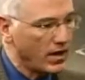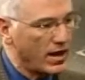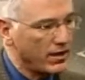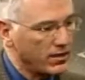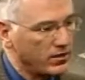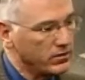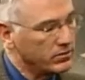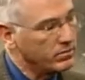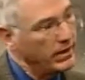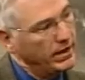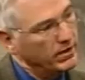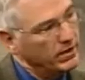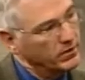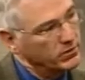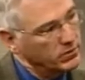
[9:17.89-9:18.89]
And so as I'm
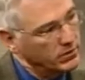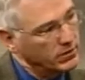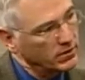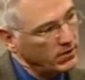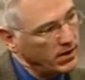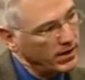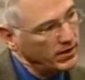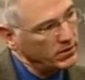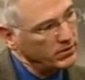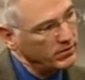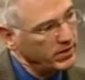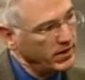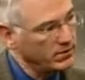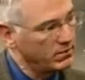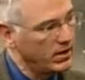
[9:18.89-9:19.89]
talking to those parents who are
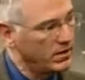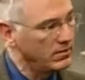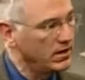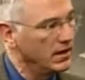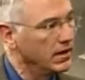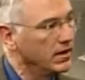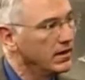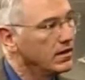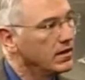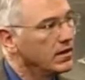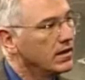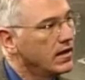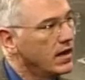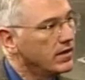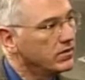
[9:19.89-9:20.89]
crying over that
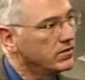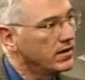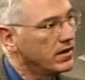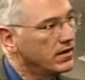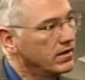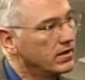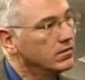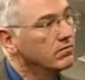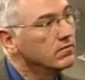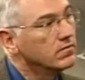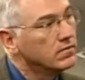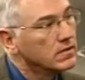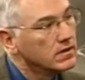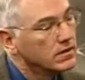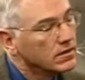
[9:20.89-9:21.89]
baby, I
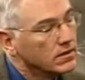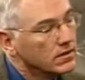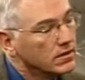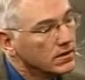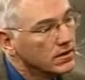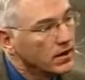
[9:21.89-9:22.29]
say to them,